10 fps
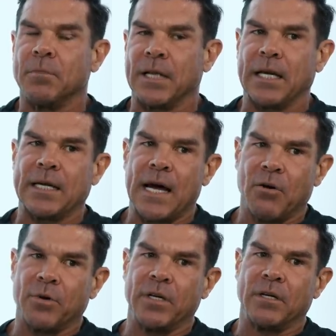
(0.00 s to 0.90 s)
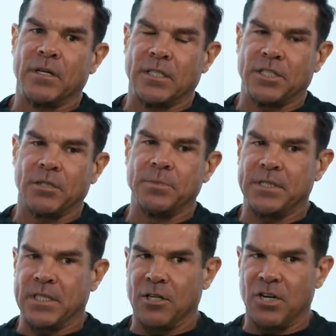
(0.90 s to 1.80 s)
But like now, we
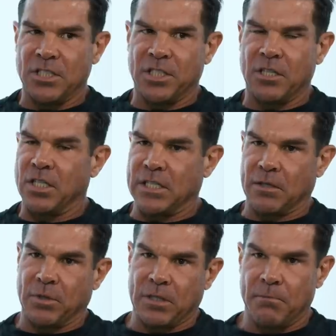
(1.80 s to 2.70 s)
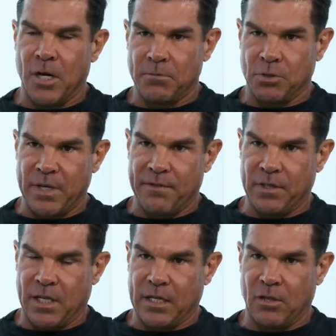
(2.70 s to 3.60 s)
Shelby's in constant contact with the mom, so we
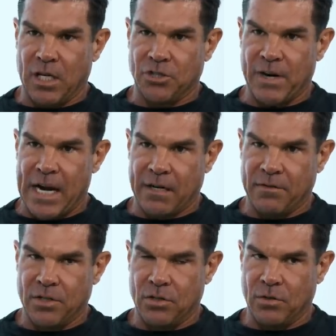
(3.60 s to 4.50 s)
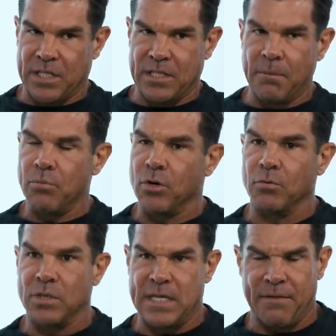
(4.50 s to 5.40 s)
haven't like lost track of her. So right. at some
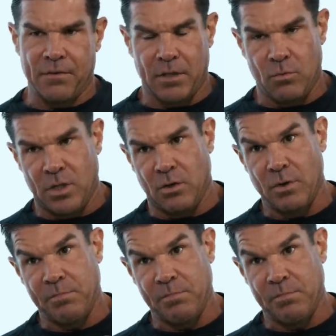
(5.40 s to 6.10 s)
point, we definitely will.